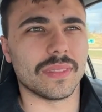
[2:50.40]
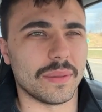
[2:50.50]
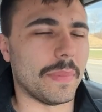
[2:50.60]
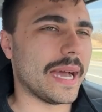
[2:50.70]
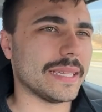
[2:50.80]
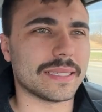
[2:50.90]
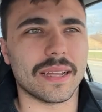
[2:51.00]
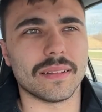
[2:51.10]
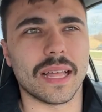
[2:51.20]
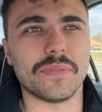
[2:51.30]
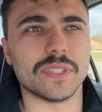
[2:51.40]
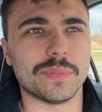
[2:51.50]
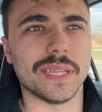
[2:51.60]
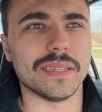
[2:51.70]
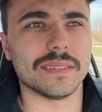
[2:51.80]
my entire life has
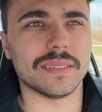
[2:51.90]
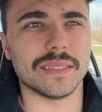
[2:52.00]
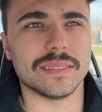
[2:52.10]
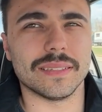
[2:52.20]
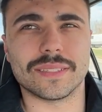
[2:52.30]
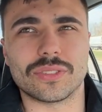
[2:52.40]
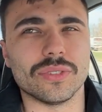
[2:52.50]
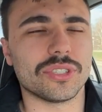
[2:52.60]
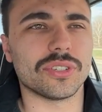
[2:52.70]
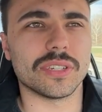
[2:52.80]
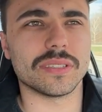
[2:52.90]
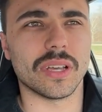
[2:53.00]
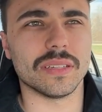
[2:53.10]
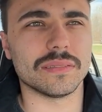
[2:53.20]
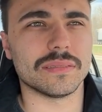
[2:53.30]
been, as soon as you're an
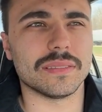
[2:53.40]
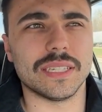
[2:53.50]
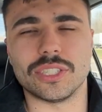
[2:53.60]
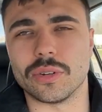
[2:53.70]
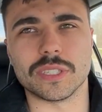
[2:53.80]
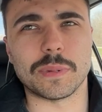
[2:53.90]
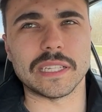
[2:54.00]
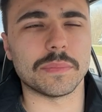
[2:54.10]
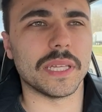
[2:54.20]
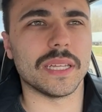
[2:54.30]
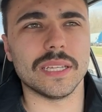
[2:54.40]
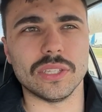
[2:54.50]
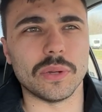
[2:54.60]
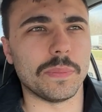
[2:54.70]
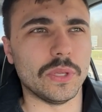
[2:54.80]
adult, it's your responsibility.
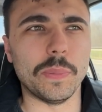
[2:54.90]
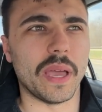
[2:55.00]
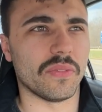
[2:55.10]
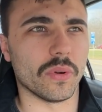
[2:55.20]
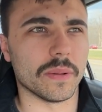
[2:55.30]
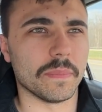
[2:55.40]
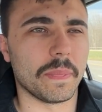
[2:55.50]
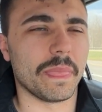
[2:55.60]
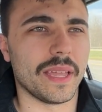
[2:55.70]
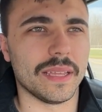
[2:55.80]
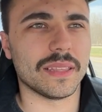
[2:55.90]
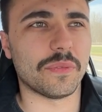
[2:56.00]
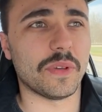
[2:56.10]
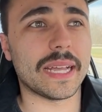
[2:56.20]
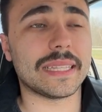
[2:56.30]
You pay for it. The
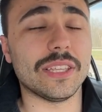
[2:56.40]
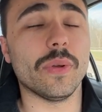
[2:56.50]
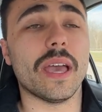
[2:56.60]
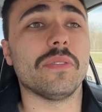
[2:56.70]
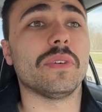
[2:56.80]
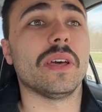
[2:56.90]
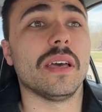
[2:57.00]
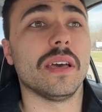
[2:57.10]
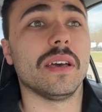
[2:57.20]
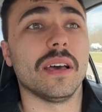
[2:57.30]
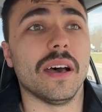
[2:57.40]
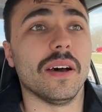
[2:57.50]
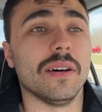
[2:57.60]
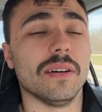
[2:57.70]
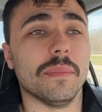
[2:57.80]
fact that you have
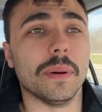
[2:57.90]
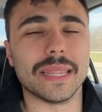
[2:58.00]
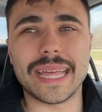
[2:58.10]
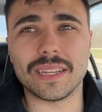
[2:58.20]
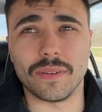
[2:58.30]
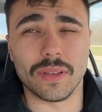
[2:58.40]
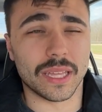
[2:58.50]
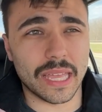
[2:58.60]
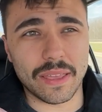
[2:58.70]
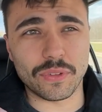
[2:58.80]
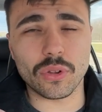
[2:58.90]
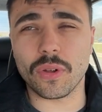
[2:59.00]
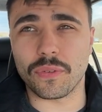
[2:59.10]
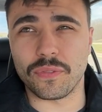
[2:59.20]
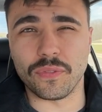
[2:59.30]
millennial, if
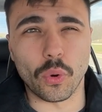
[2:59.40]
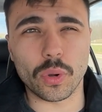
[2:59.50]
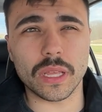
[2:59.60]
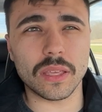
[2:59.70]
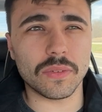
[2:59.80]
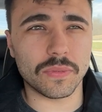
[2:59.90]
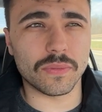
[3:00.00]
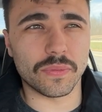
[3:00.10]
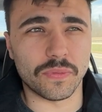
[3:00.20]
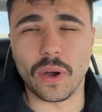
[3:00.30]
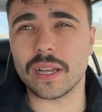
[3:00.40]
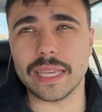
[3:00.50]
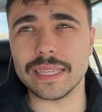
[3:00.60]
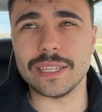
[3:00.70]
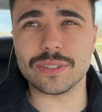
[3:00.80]
you're 40
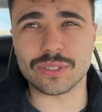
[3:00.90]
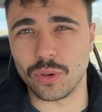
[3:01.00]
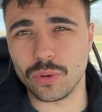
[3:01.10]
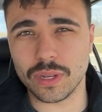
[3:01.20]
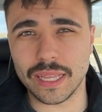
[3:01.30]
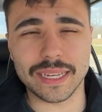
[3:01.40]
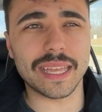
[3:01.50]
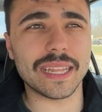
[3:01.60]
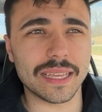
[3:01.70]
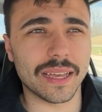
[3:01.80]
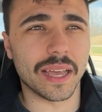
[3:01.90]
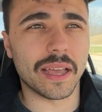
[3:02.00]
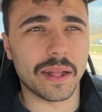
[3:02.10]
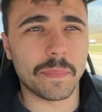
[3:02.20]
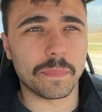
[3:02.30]
fucking years old and getting
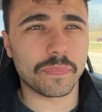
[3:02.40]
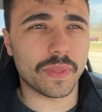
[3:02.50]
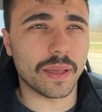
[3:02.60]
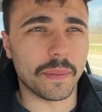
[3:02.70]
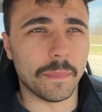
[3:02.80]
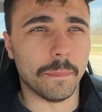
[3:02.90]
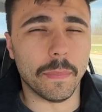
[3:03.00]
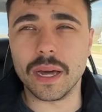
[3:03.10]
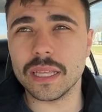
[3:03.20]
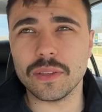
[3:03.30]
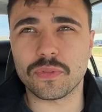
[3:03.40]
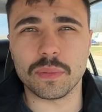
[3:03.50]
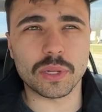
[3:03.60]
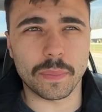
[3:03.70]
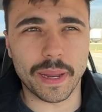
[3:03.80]
money
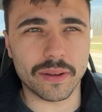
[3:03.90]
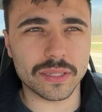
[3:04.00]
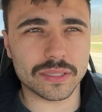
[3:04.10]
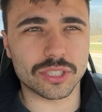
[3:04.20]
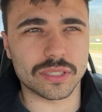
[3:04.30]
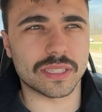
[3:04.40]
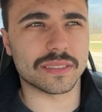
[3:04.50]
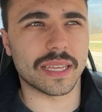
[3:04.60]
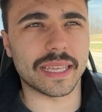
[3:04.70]
from your parents just as like